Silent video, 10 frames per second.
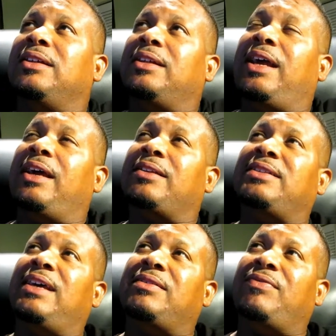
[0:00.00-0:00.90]
They had a
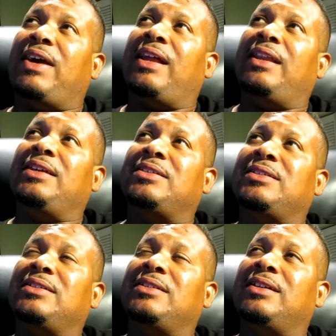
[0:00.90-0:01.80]
safety violation
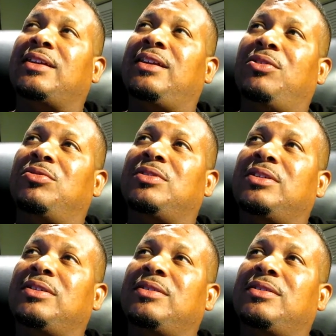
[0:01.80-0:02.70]
and closed it
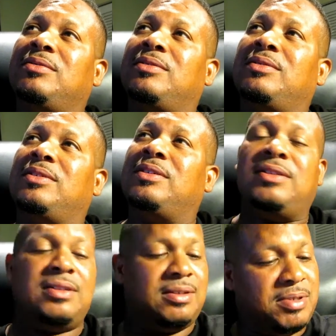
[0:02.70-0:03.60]

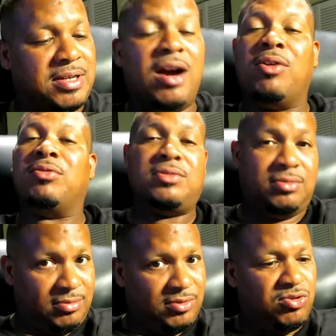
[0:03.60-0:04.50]
because
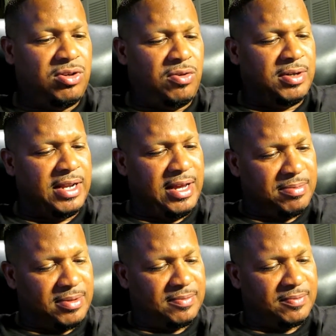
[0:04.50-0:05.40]
you know what
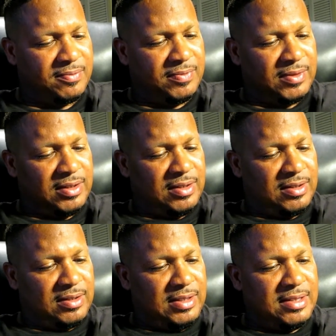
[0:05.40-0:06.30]
happened.
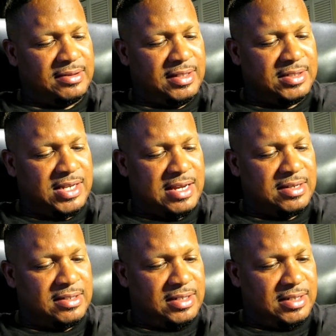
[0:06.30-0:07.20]
Let's say
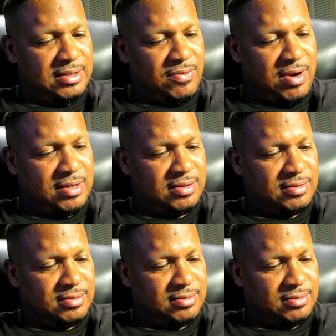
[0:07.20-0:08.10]
China did it, right?
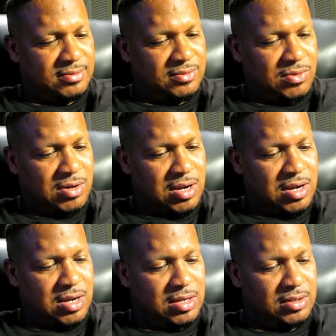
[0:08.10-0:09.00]

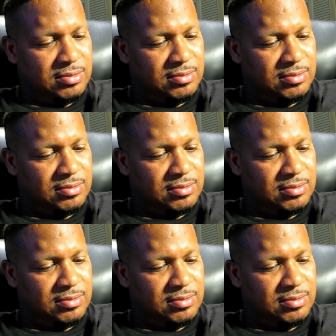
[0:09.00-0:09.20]
Right.